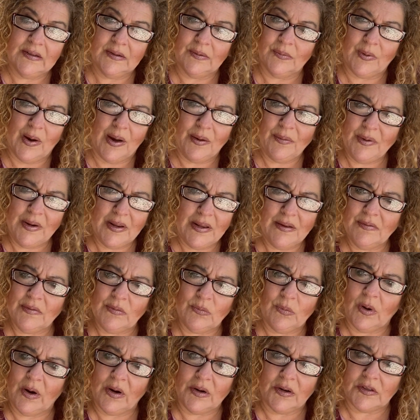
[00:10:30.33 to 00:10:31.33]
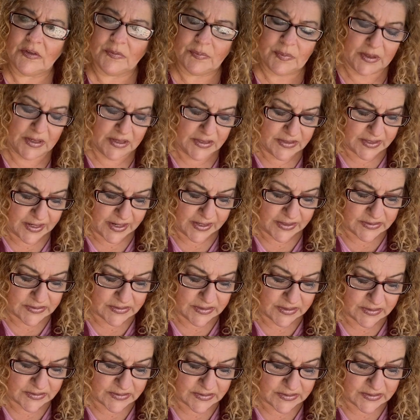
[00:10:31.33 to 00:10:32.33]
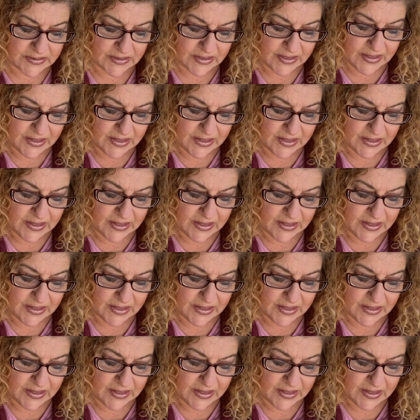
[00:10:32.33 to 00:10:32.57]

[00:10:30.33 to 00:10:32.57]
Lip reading: Why would he even want us? But he takes us,